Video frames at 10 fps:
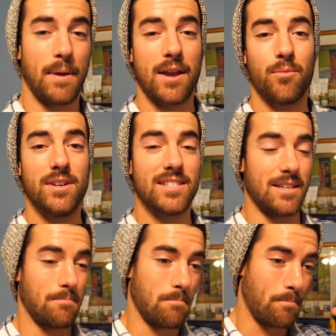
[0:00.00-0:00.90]
Penguins
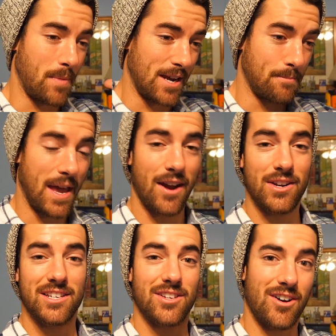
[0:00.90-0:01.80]
and made
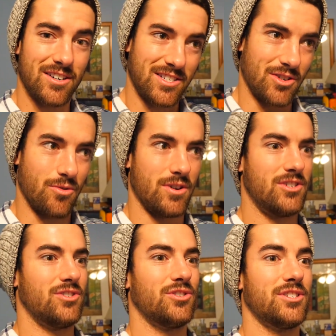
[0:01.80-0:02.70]
parody songs and
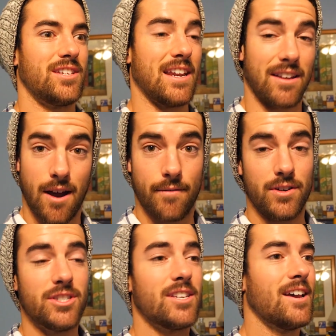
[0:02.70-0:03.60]
originals and
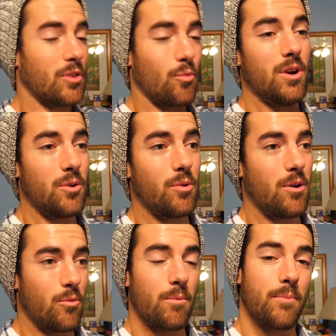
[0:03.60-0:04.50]
covers,
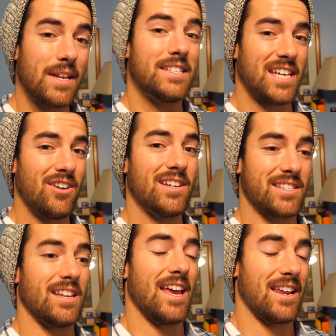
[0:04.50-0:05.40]
we're being
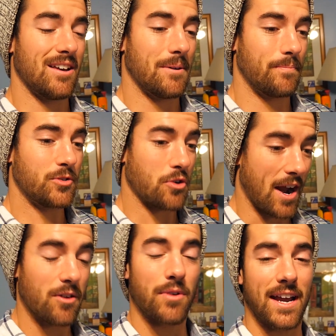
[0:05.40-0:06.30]
serious today and
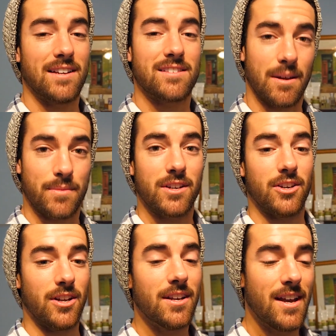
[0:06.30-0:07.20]
trying to write something
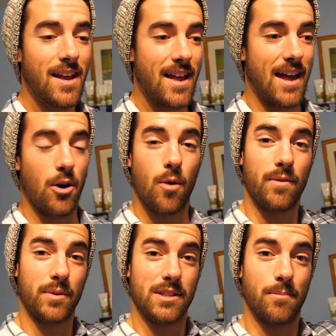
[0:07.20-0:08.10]
good, and
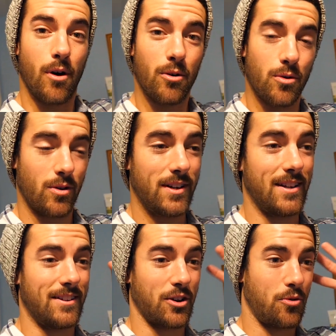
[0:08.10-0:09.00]
hopefully we get the ball rolling
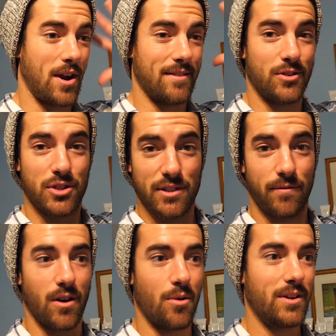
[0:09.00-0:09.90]
and the creative juices
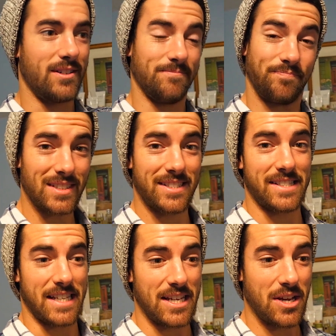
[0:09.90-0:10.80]
flowing and
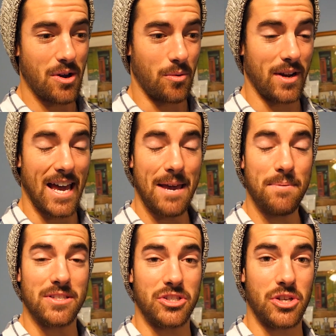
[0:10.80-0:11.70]
see what
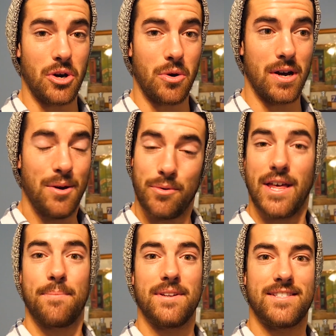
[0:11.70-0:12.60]
happens. So with
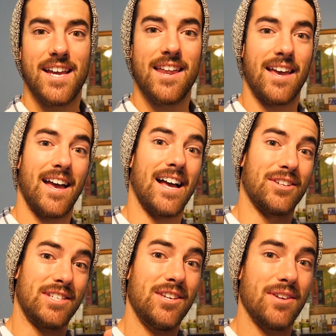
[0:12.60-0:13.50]
that being said, I'll
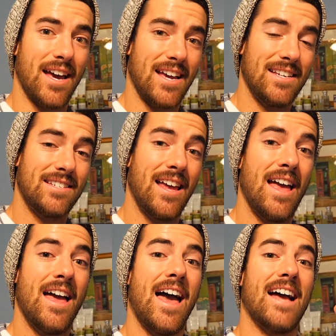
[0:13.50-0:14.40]
see you guys
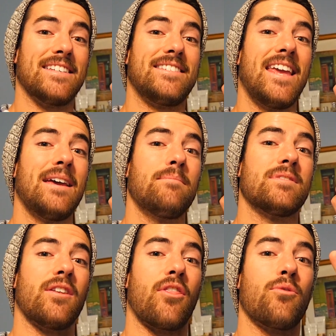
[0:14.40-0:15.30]
at
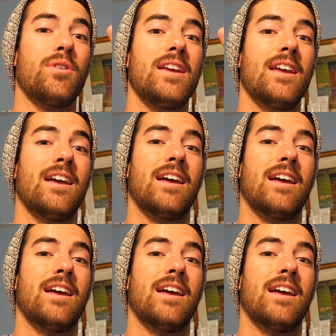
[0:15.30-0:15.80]
Sam's in 3,